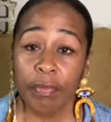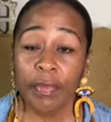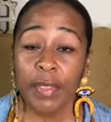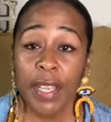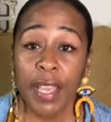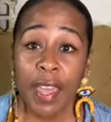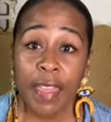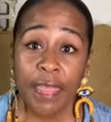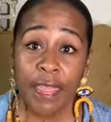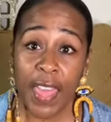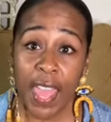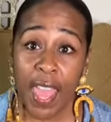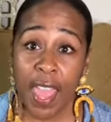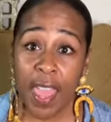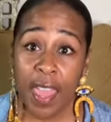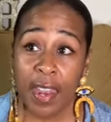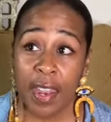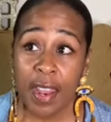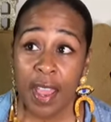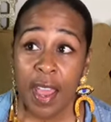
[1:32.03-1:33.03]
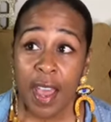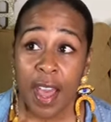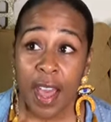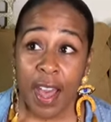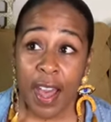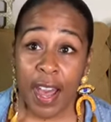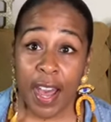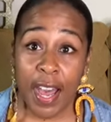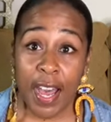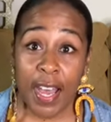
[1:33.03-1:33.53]
And then
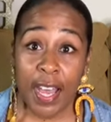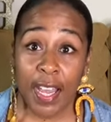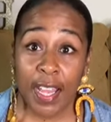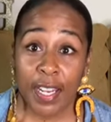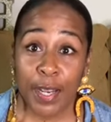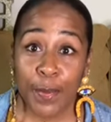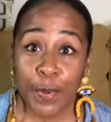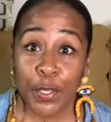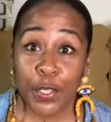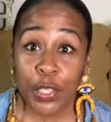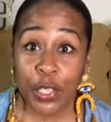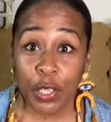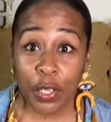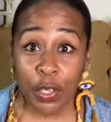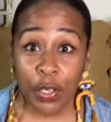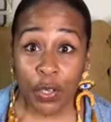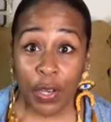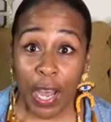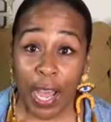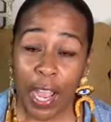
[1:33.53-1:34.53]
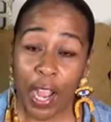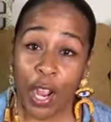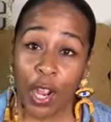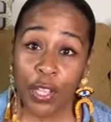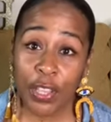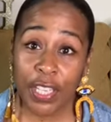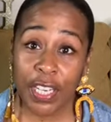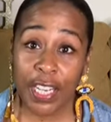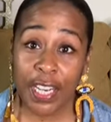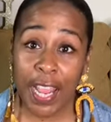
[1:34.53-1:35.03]
uh, number two, I
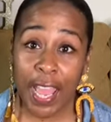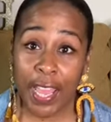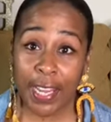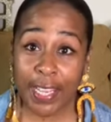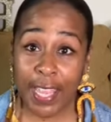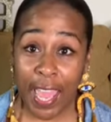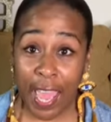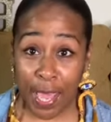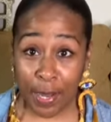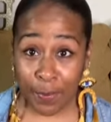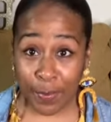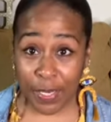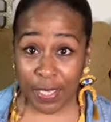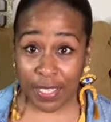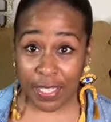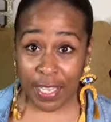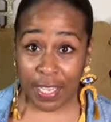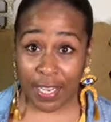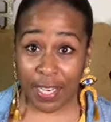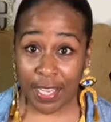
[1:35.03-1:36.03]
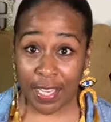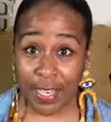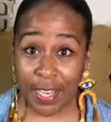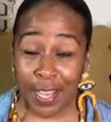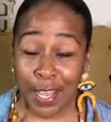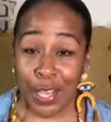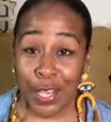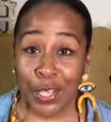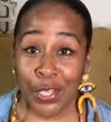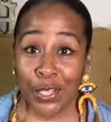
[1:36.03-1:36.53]
heard that it had cannabis in it.
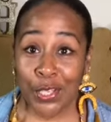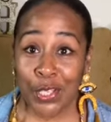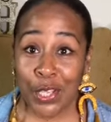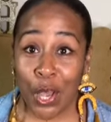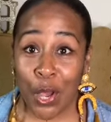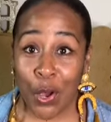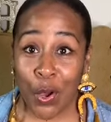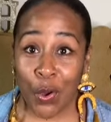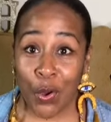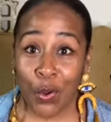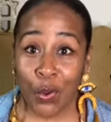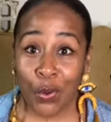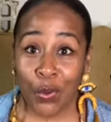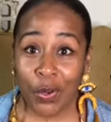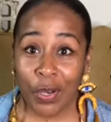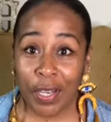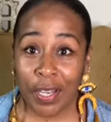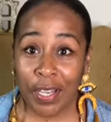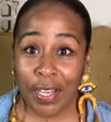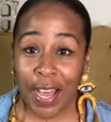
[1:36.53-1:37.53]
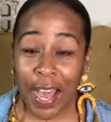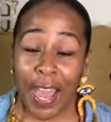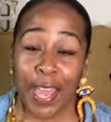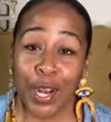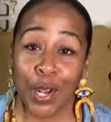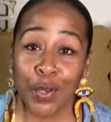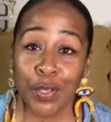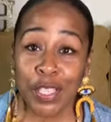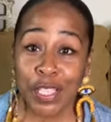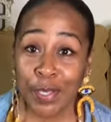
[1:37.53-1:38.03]
So I
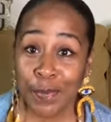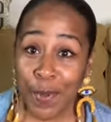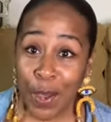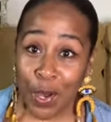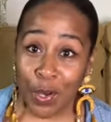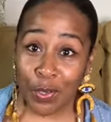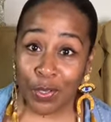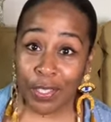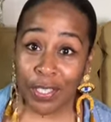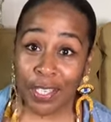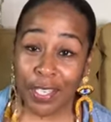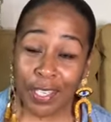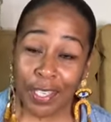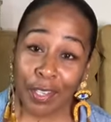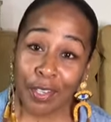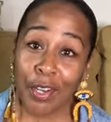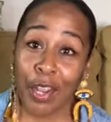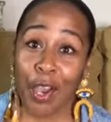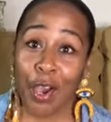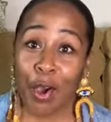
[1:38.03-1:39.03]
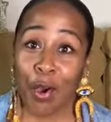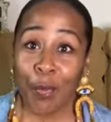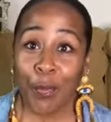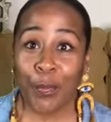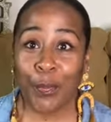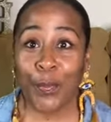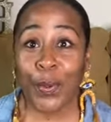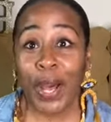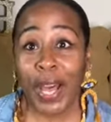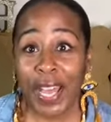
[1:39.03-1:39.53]
don't smoke, you know,
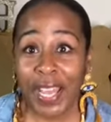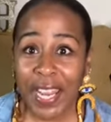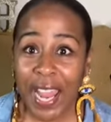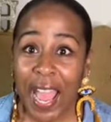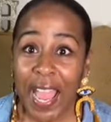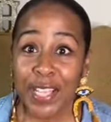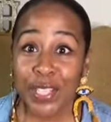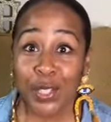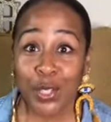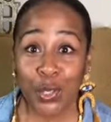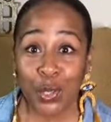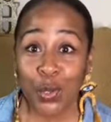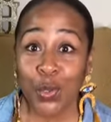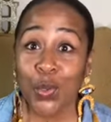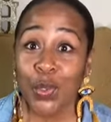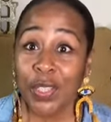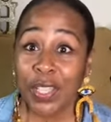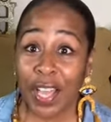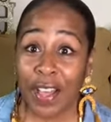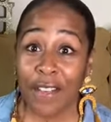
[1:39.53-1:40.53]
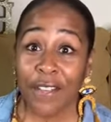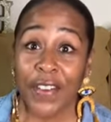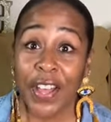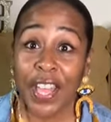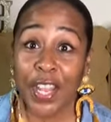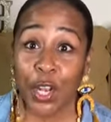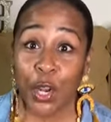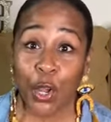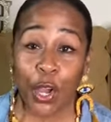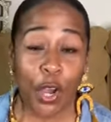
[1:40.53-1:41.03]
but I do love
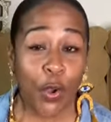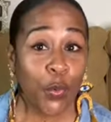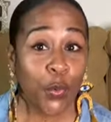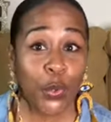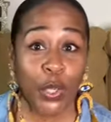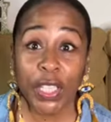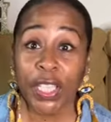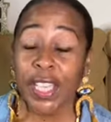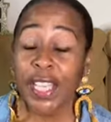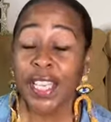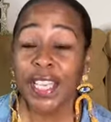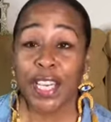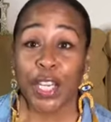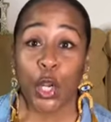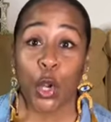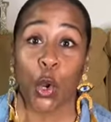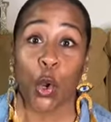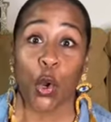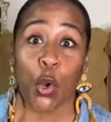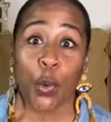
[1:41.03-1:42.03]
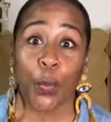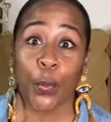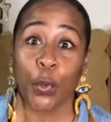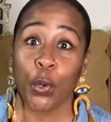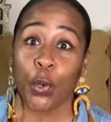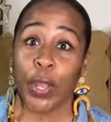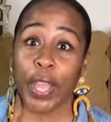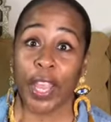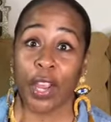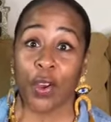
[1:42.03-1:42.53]
an, a really good
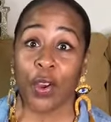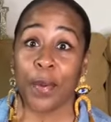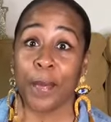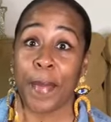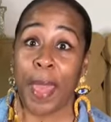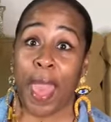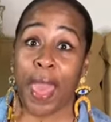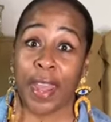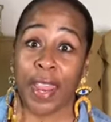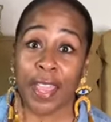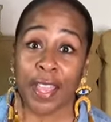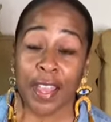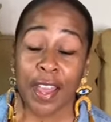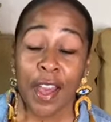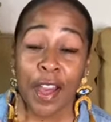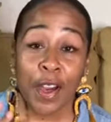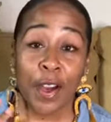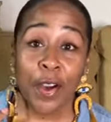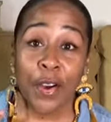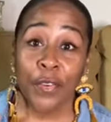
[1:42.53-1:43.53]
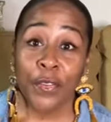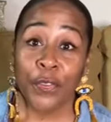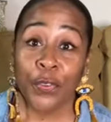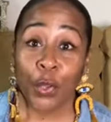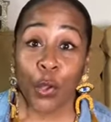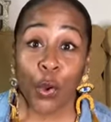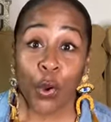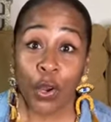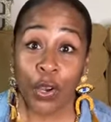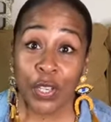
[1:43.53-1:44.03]
herbal aromatic
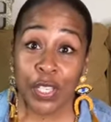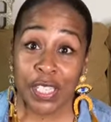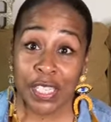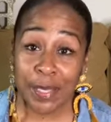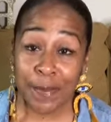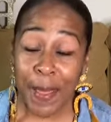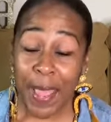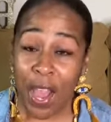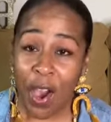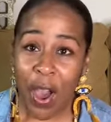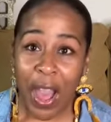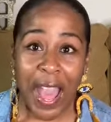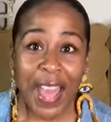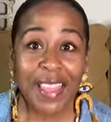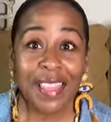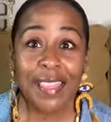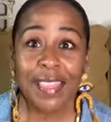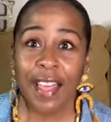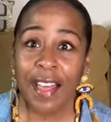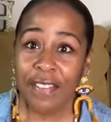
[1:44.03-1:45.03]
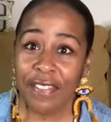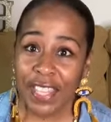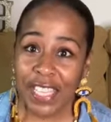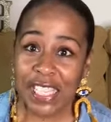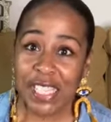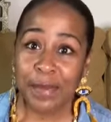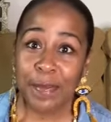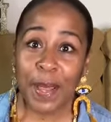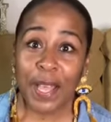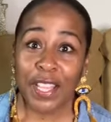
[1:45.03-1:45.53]
floral smell. I love the
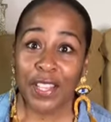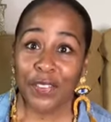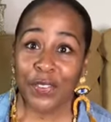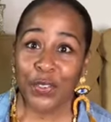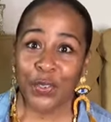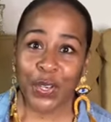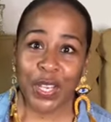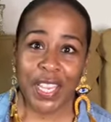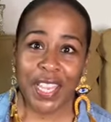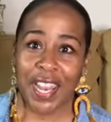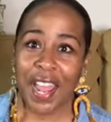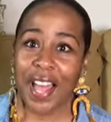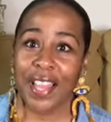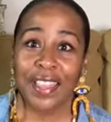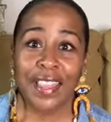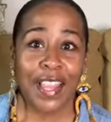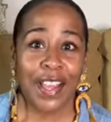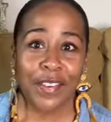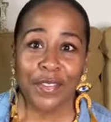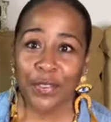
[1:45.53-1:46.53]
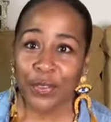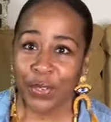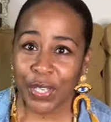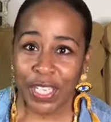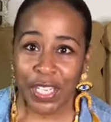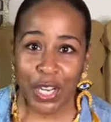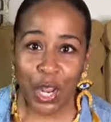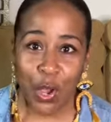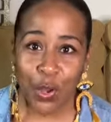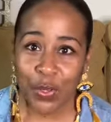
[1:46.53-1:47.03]
smell of green. I love
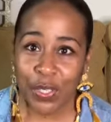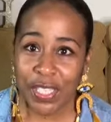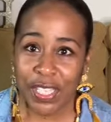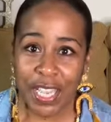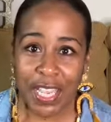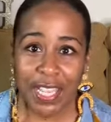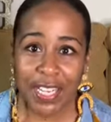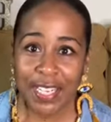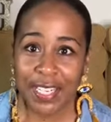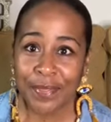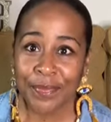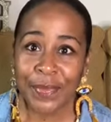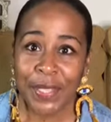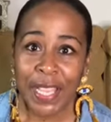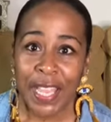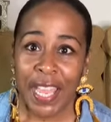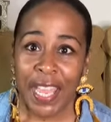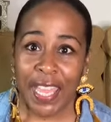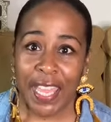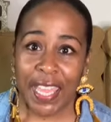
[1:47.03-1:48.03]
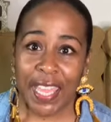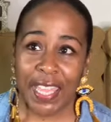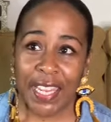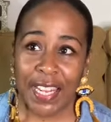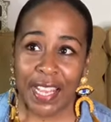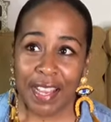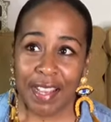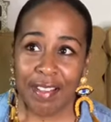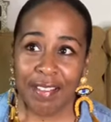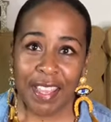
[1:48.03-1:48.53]
green notes in and,
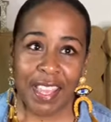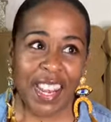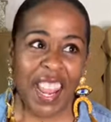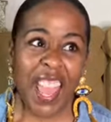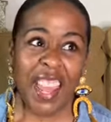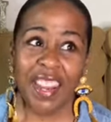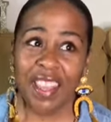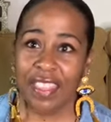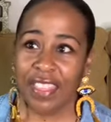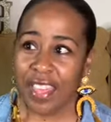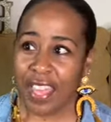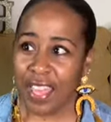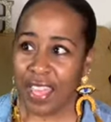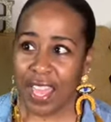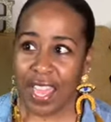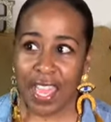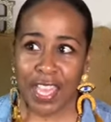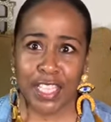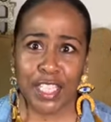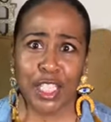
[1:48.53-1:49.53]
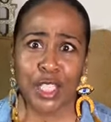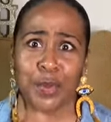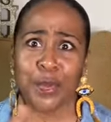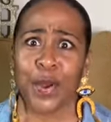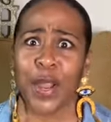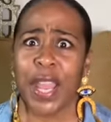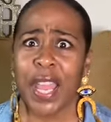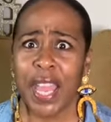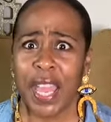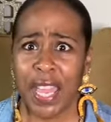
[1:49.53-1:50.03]
uh, and anything, and
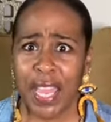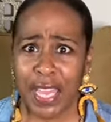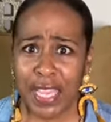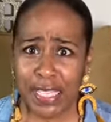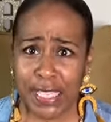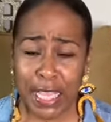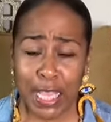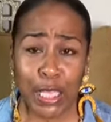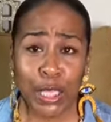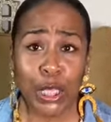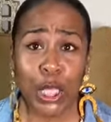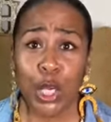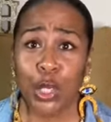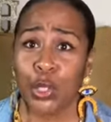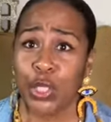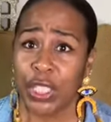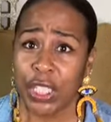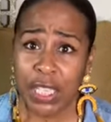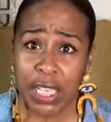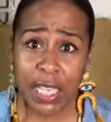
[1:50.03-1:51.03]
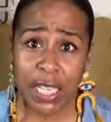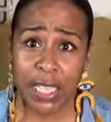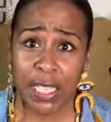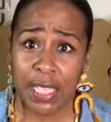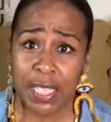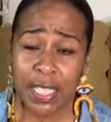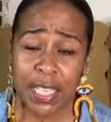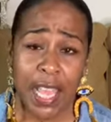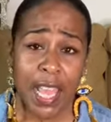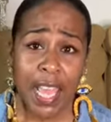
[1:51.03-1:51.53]
sprays, and
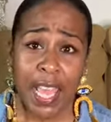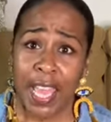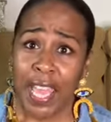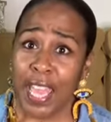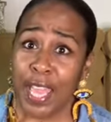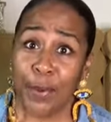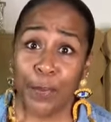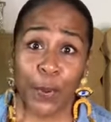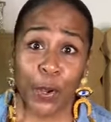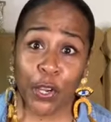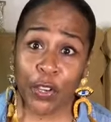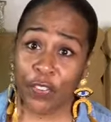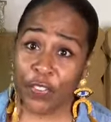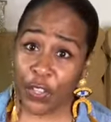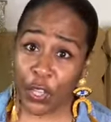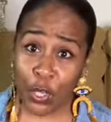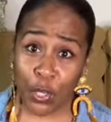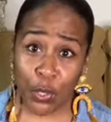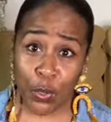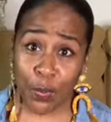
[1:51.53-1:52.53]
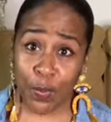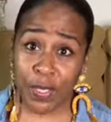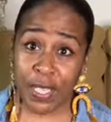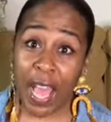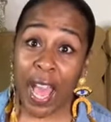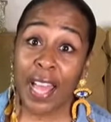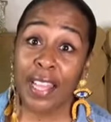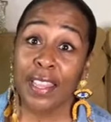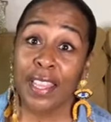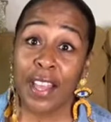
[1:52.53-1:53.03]
lotions, and perfumes.
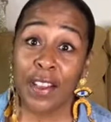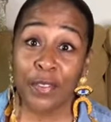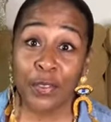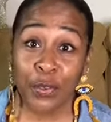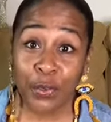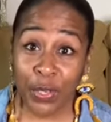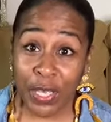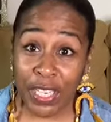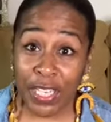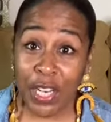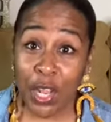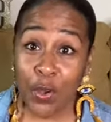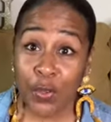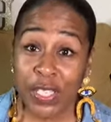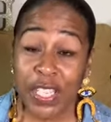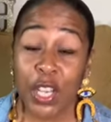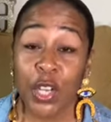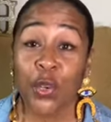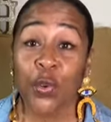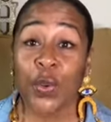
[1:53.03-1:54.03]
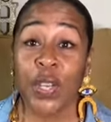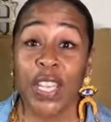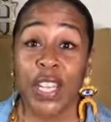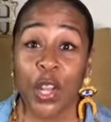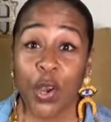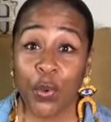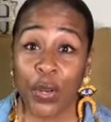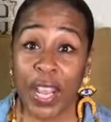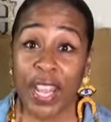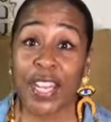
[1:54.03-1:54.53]
I love green notes. A green
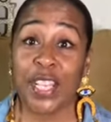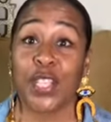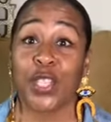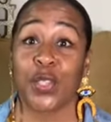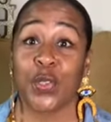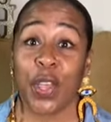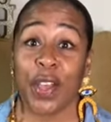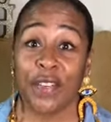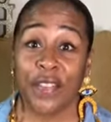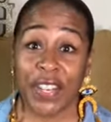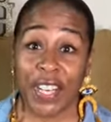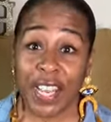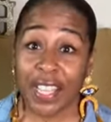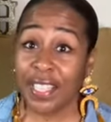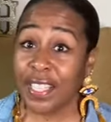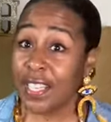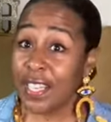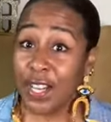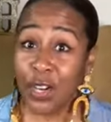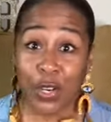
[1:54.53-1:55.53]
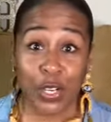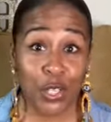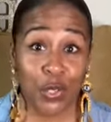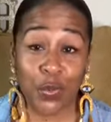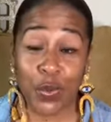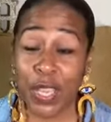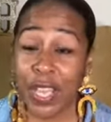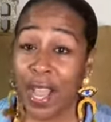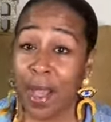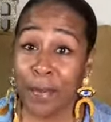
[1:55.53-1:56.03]
note and a, a vanilla or a
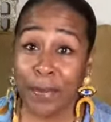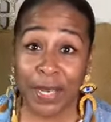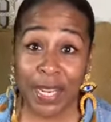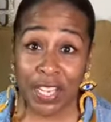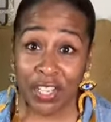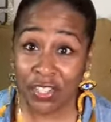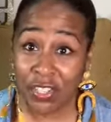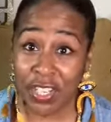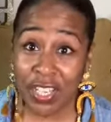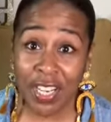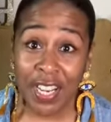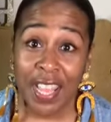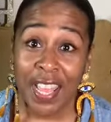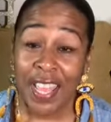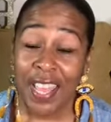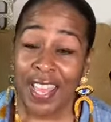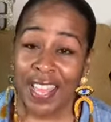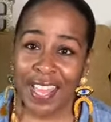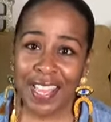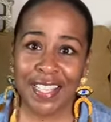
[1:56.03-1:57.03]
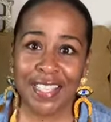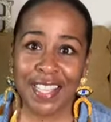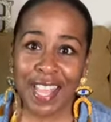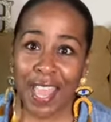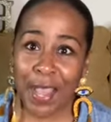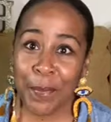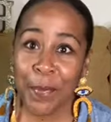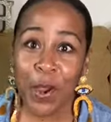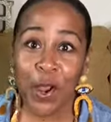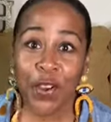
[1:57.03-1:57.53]
sweet combination is
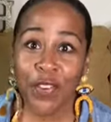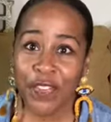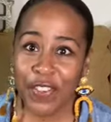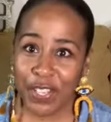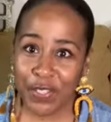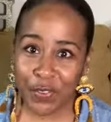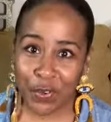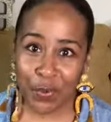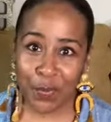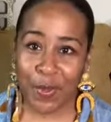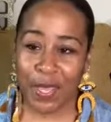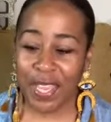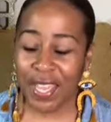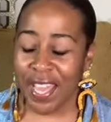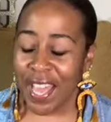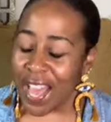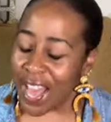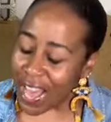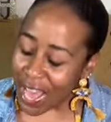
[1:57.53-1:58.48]
like perfect for me.